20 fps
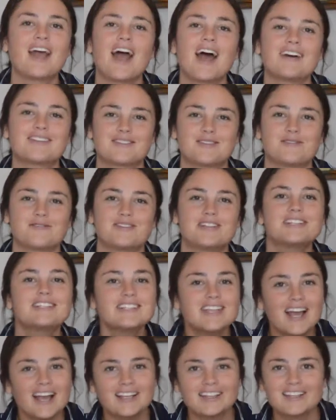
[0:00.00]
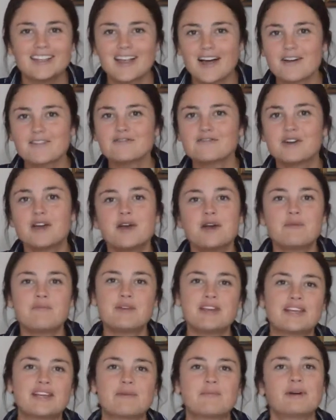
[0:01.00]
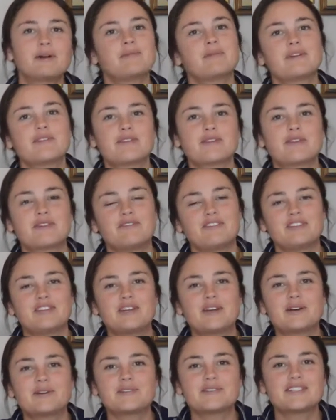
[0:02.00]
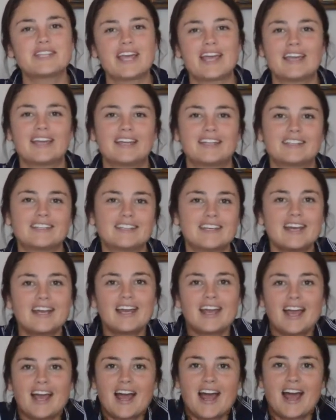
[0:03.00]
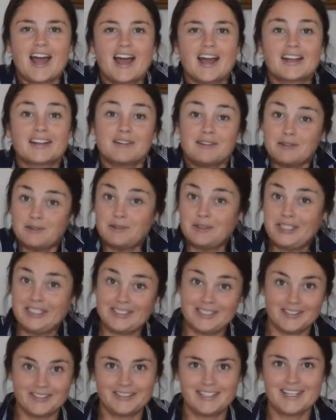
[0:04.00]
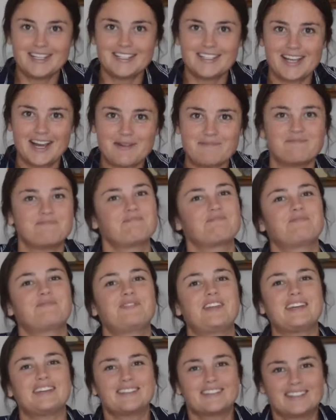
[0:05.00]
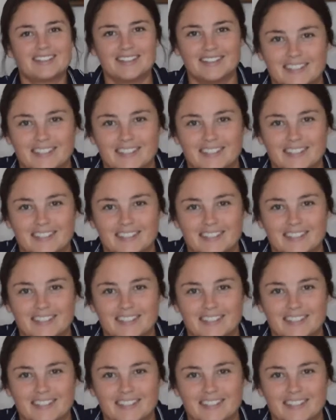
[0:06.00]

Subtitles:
As always, I love making my monthly videos, and until next time, thanks.